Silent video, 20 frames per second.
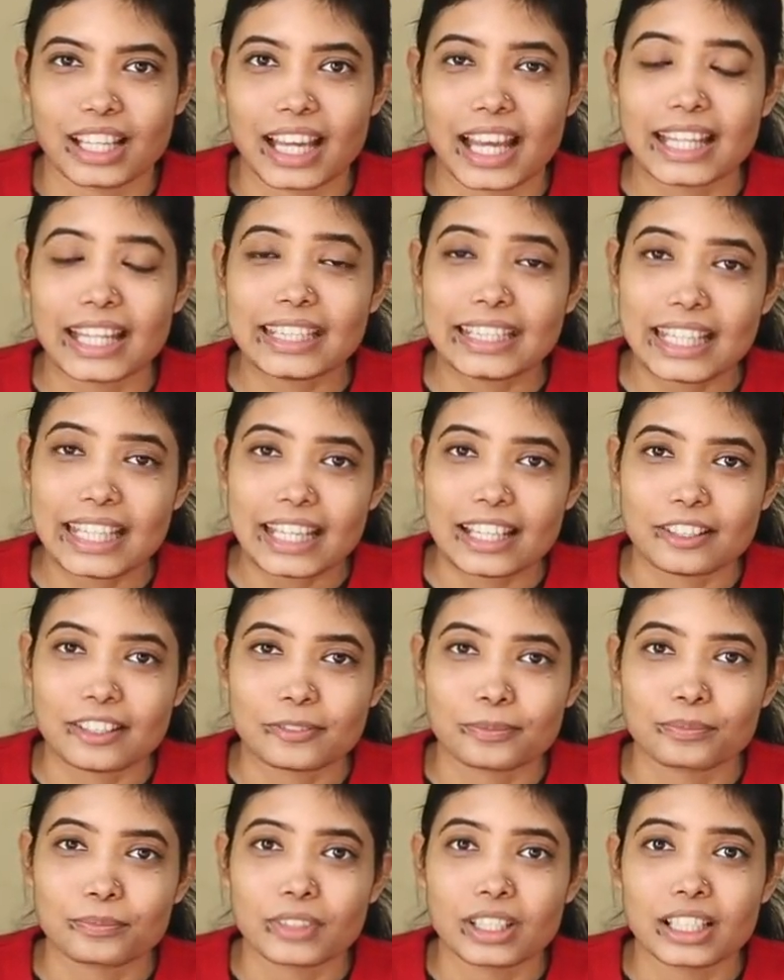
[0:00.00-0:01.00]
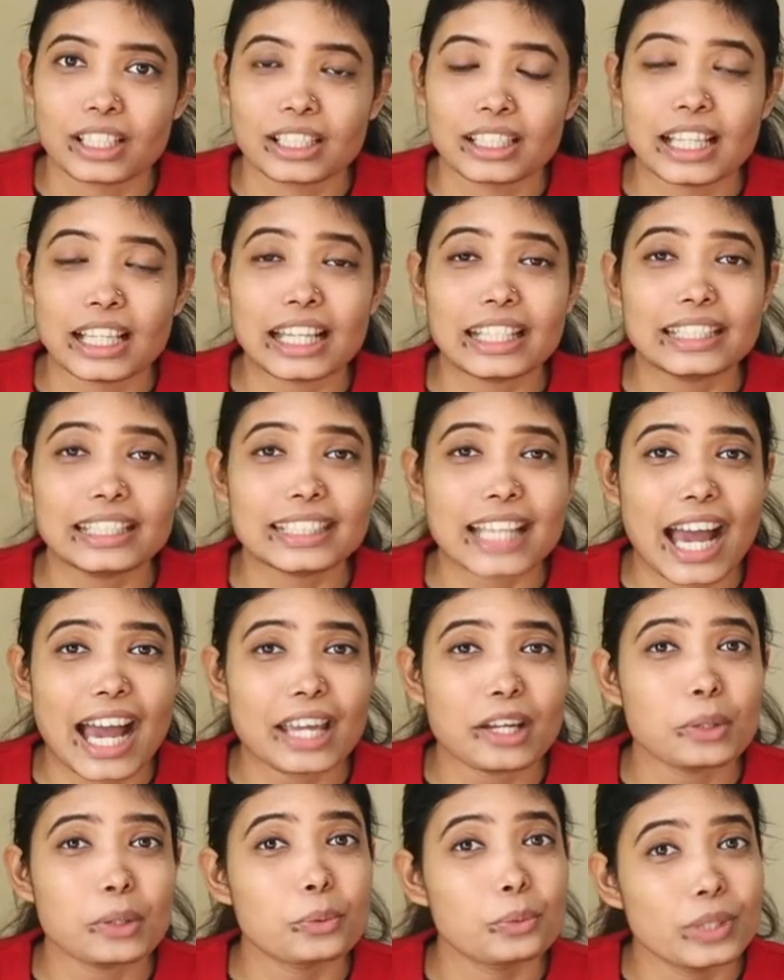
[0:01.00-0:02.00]
And then the
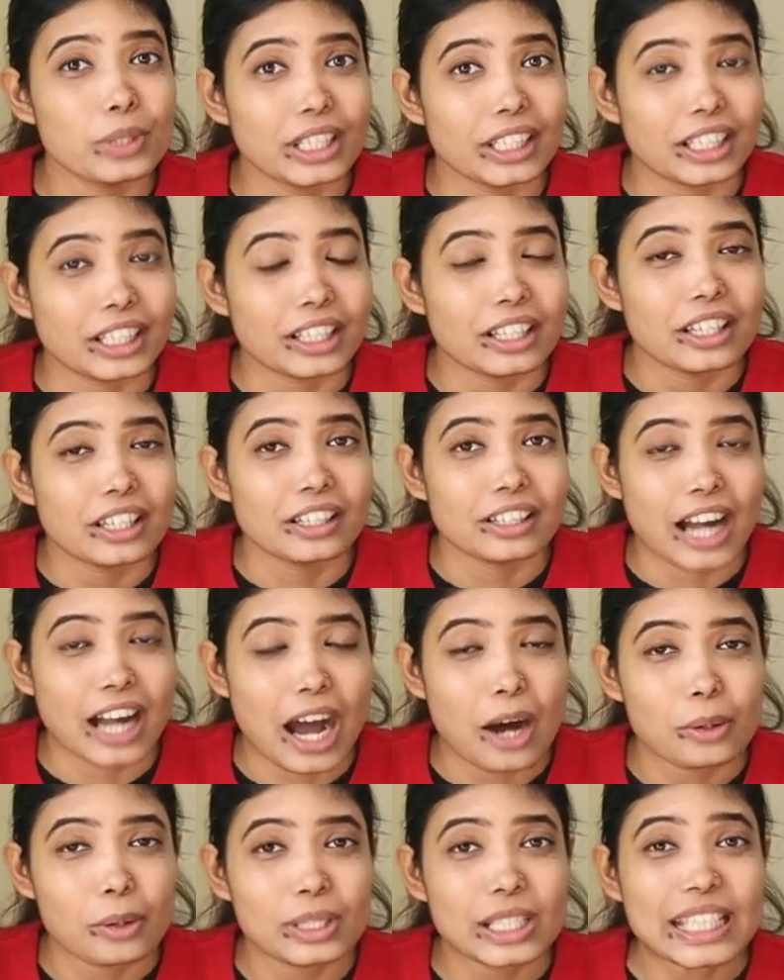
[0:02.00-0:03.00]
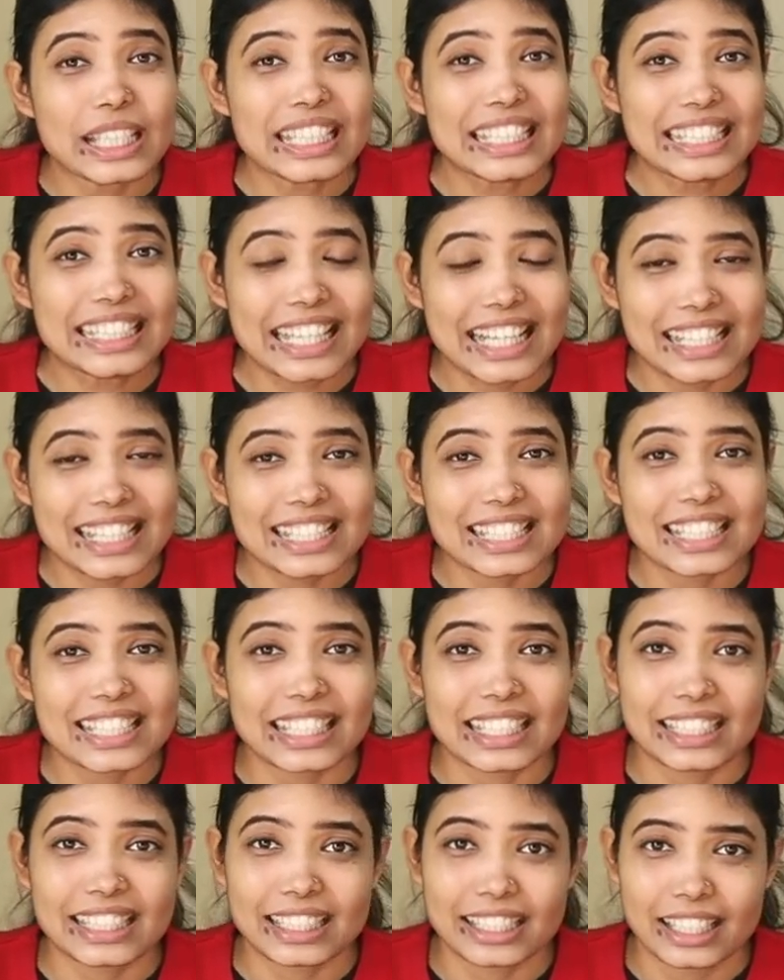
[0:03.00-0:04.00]
entire week, Rahul indulged
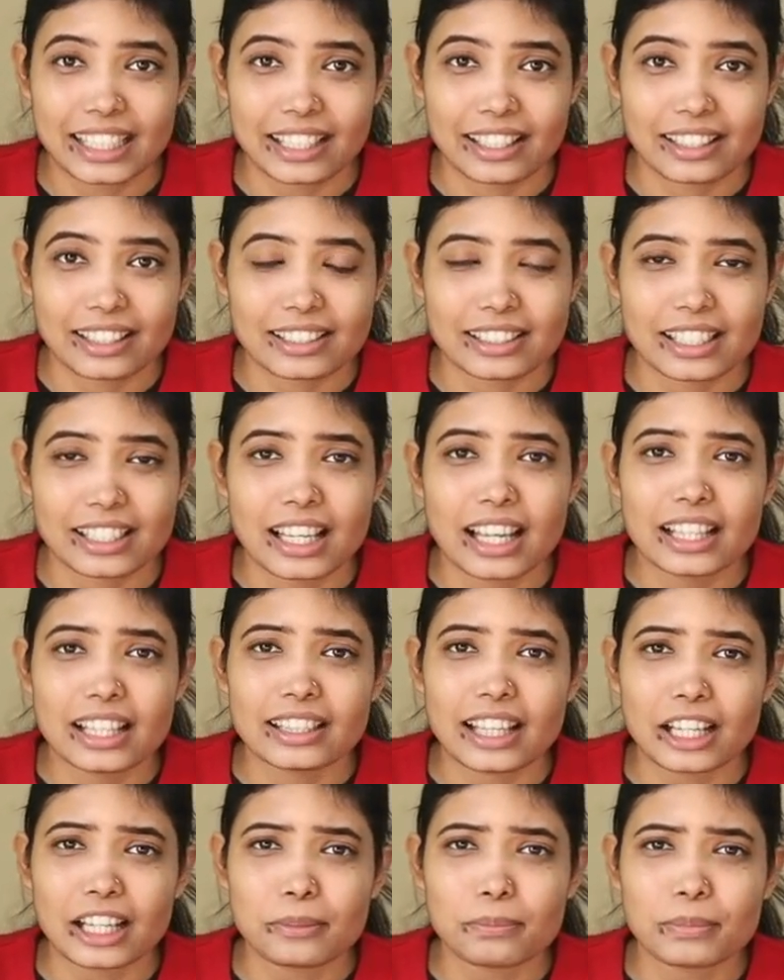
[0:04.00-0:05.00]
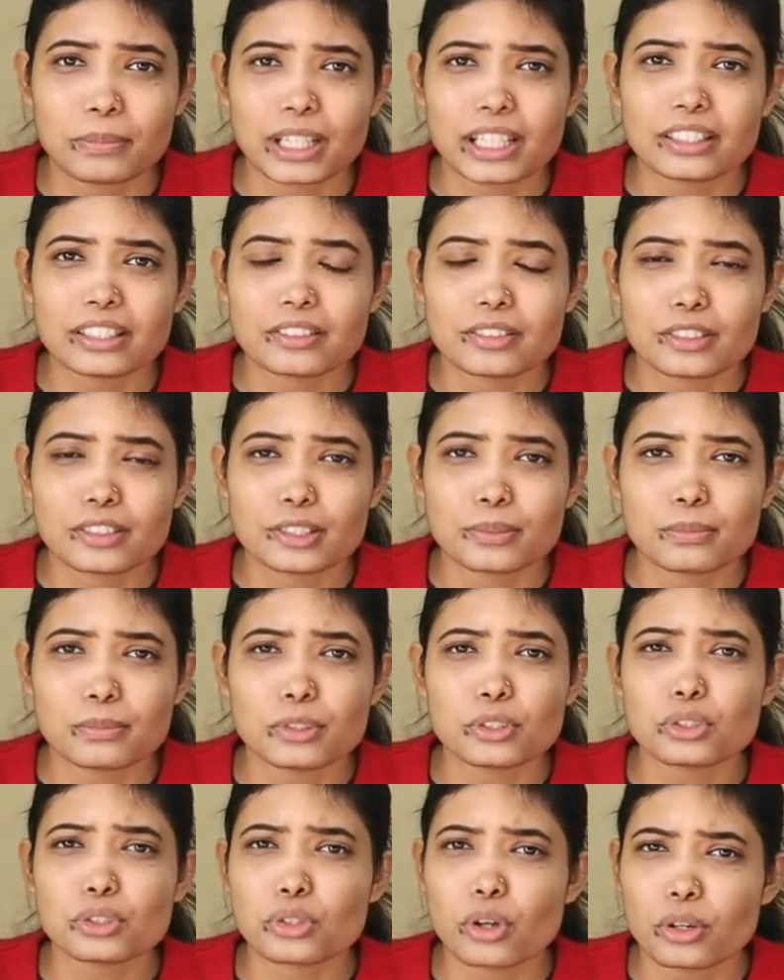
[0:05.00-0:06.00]
in things that made
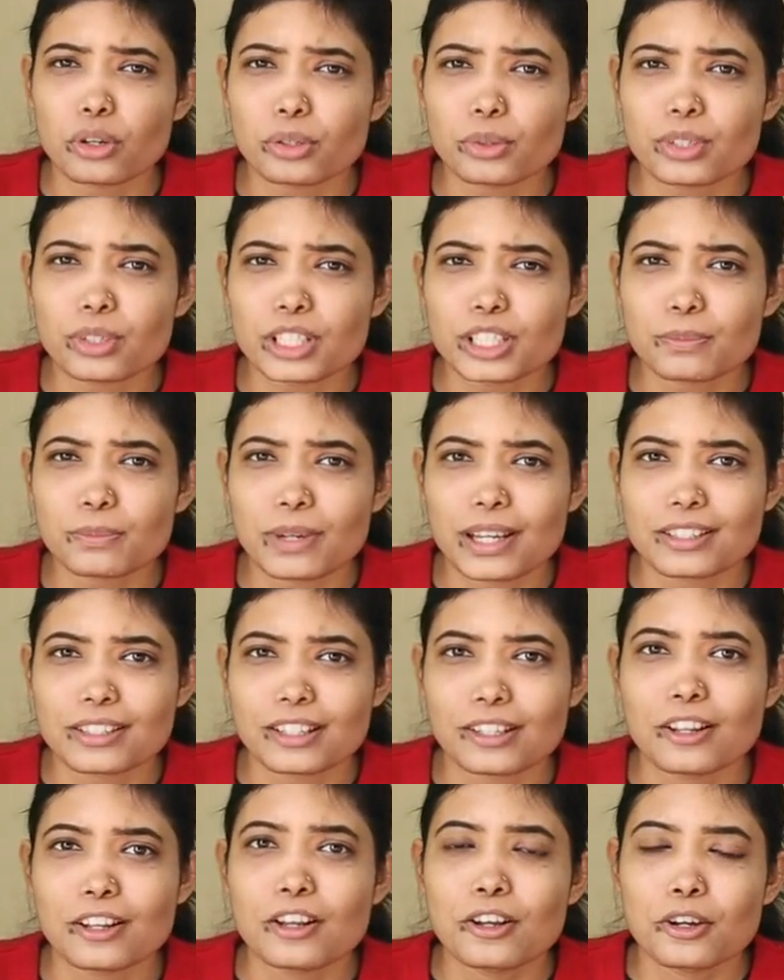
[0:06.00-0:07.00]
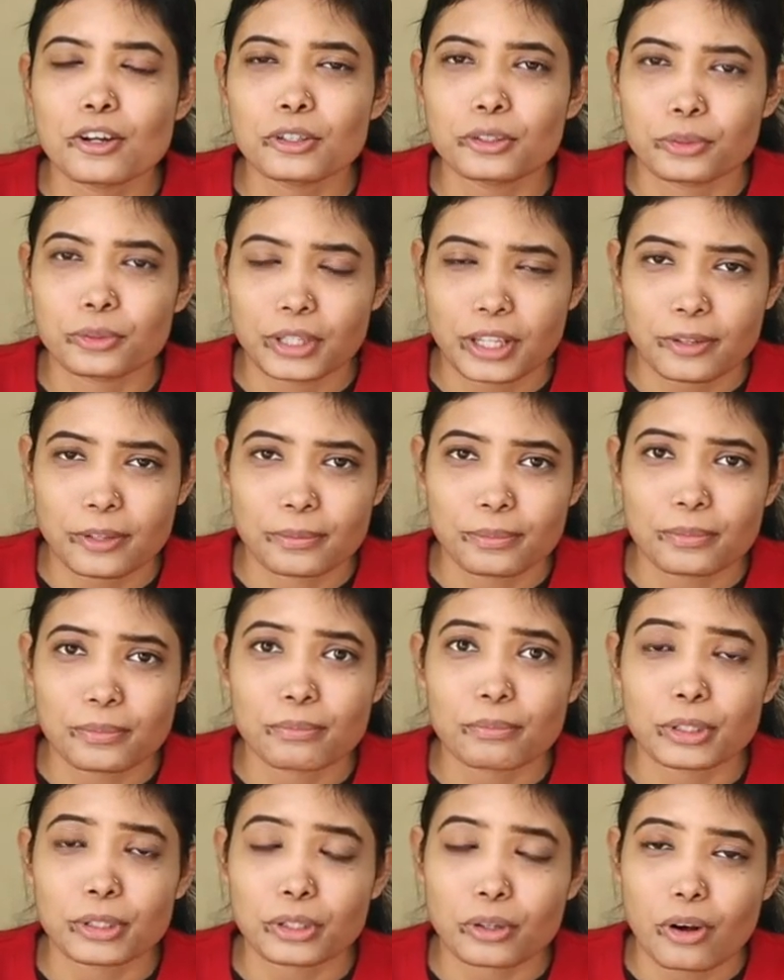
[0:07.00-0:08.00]
Christmas not only special to him
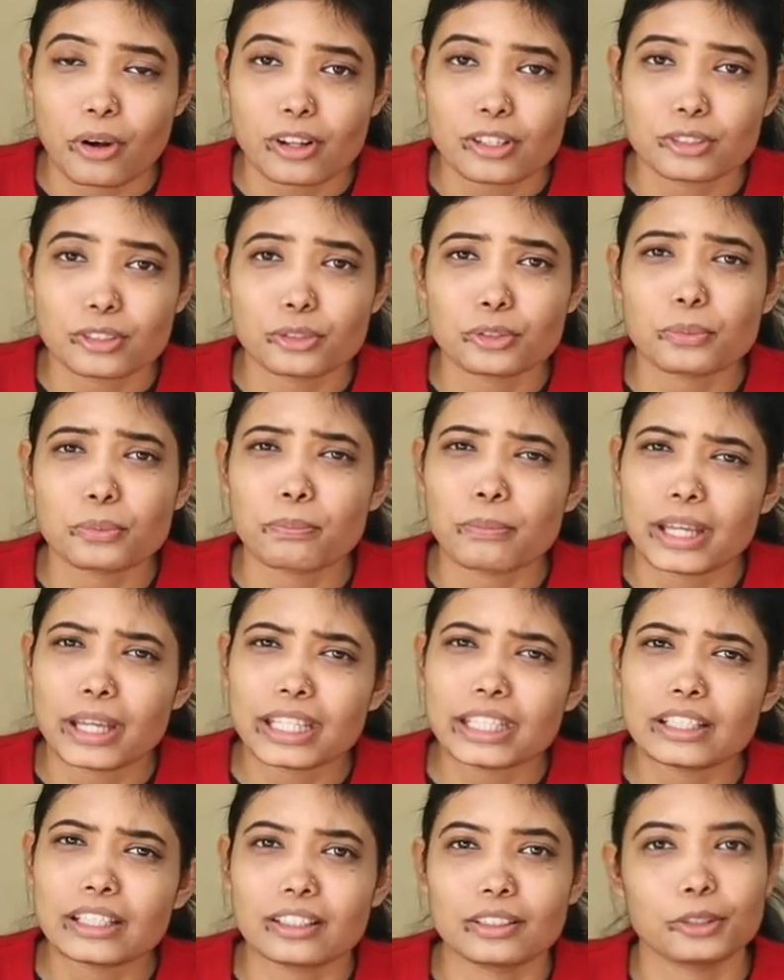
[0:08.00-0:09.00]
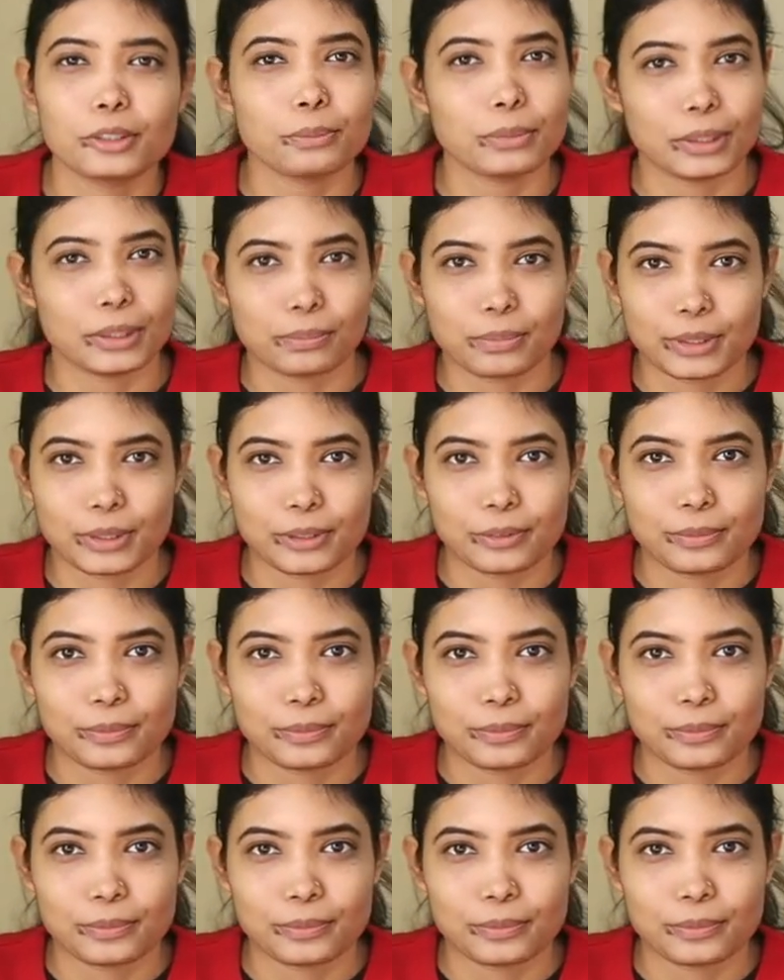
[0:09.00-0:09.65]
but also to many other people.